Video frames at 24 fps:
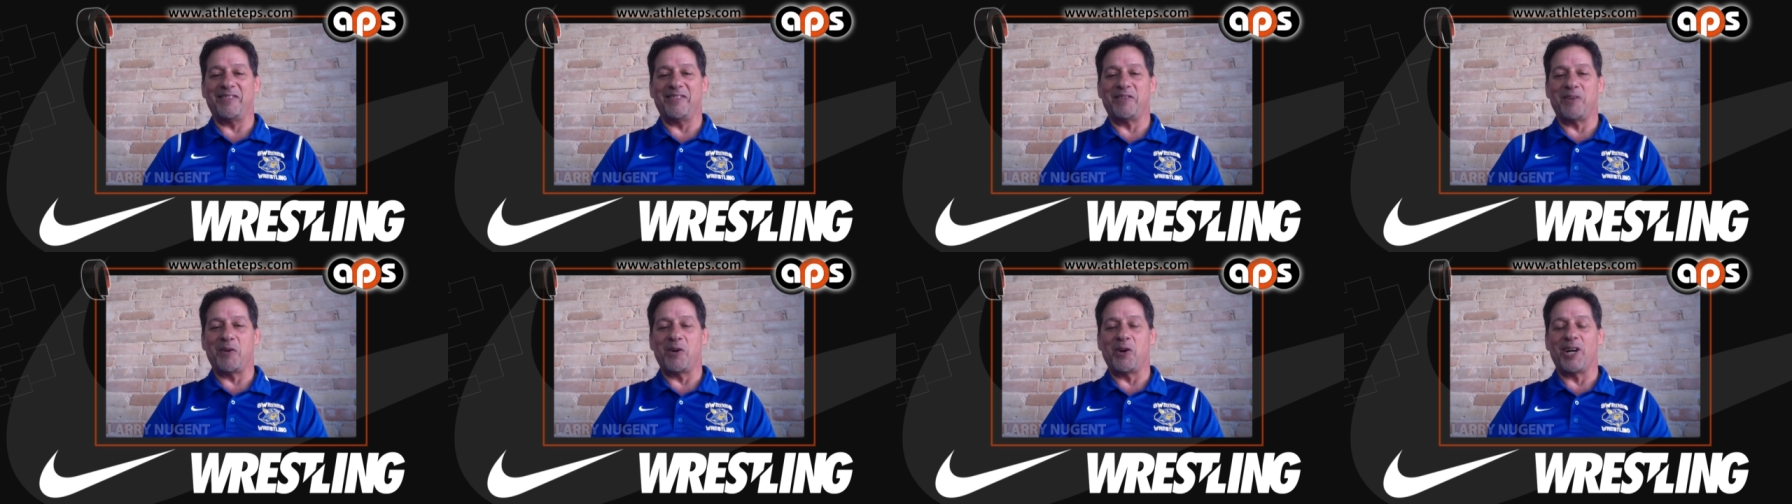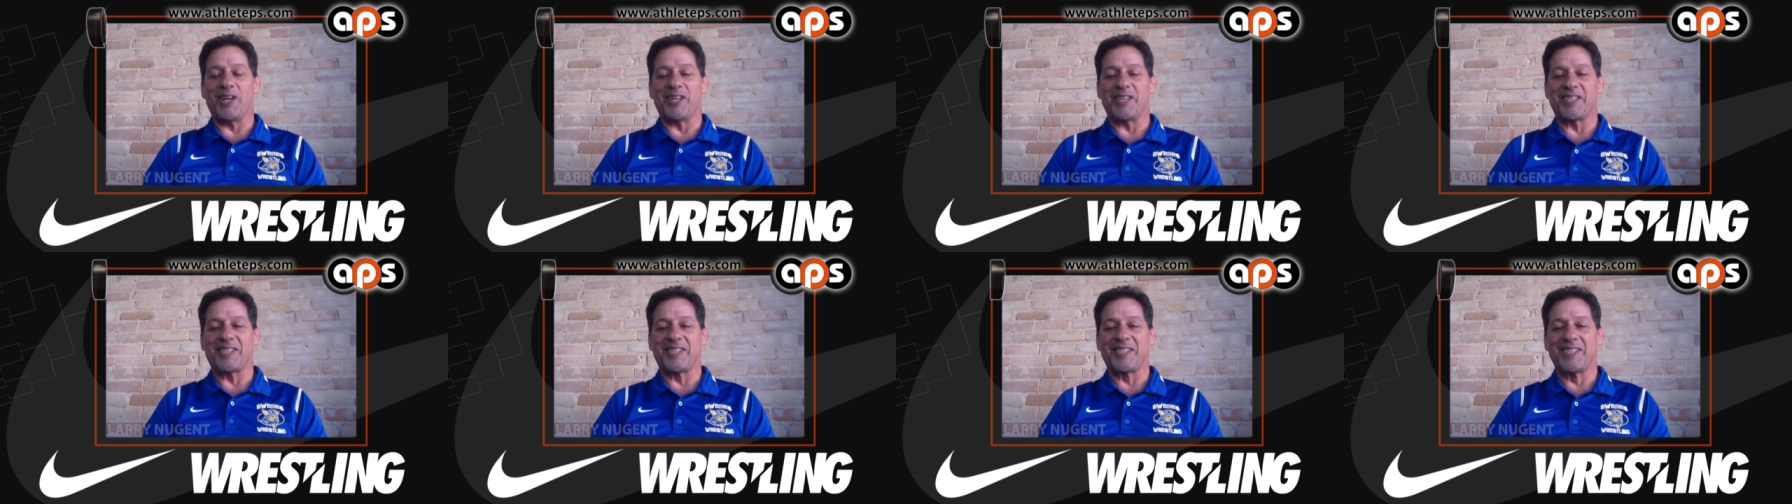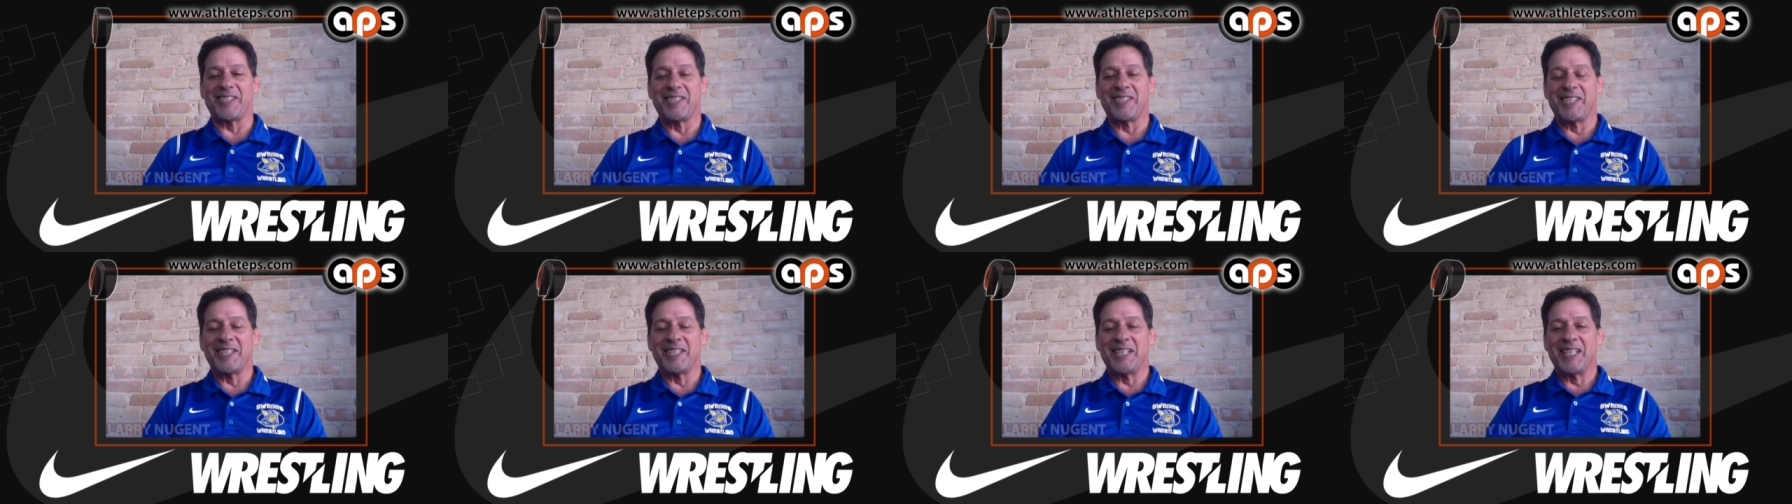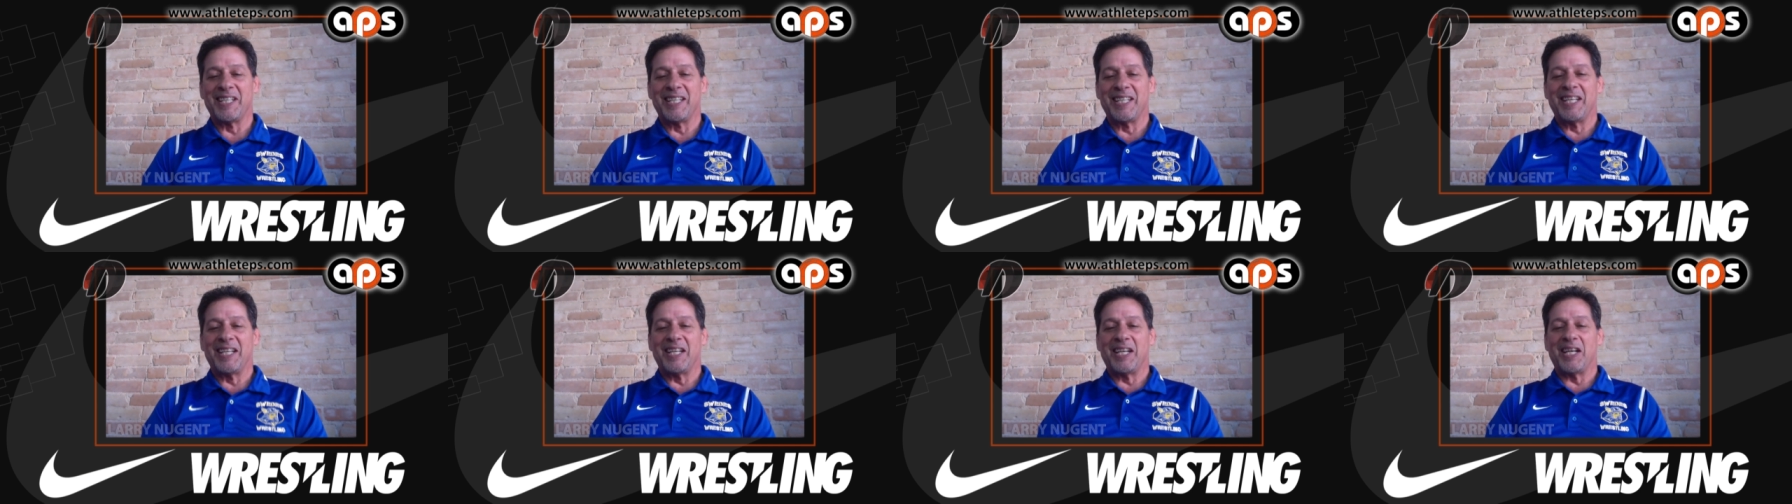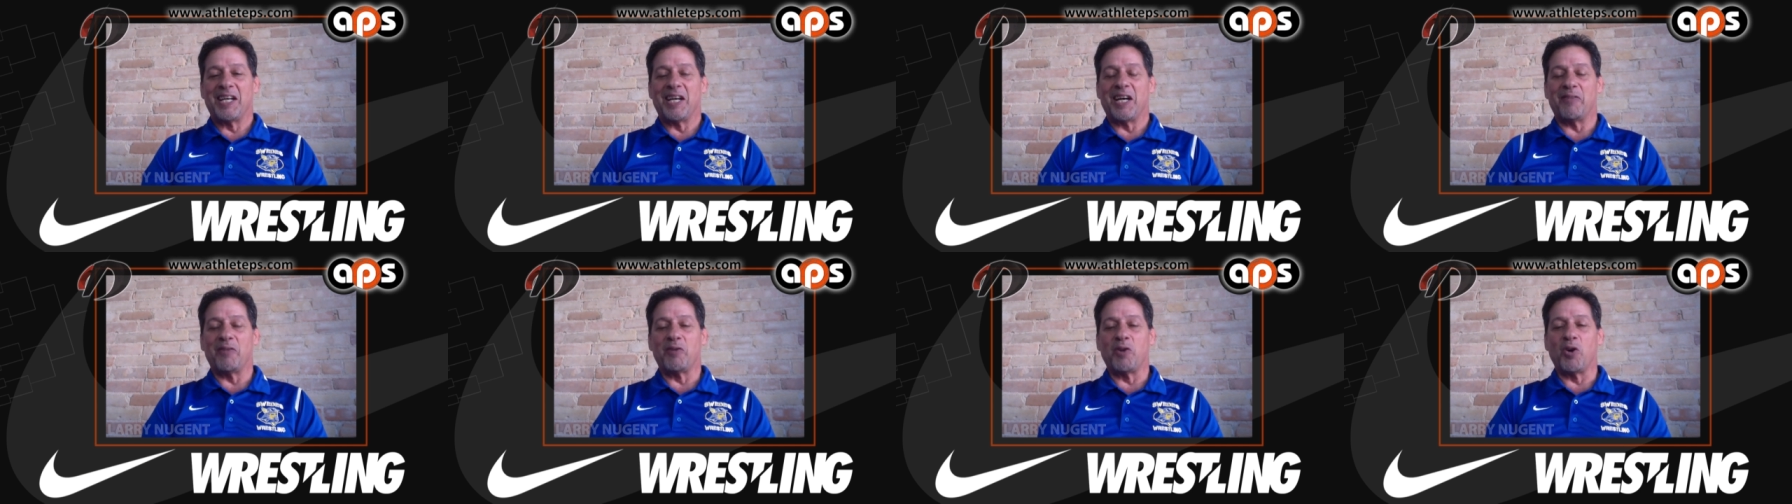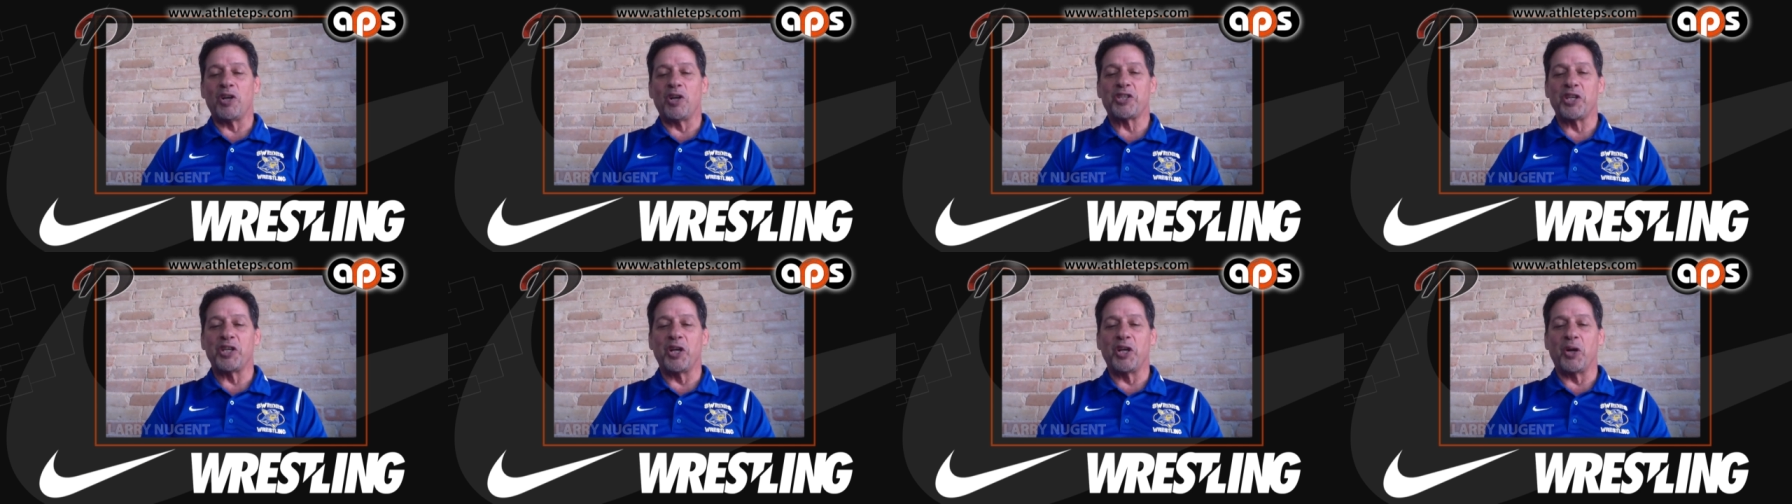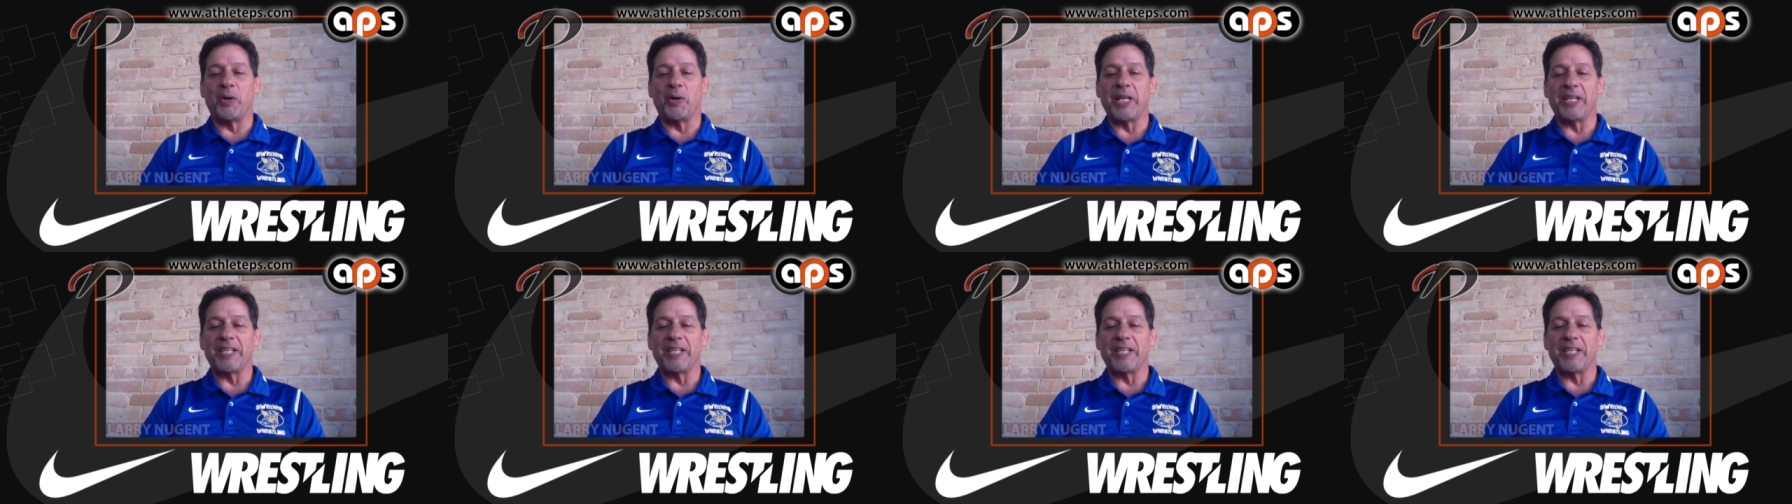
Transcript: of course. of course, you know,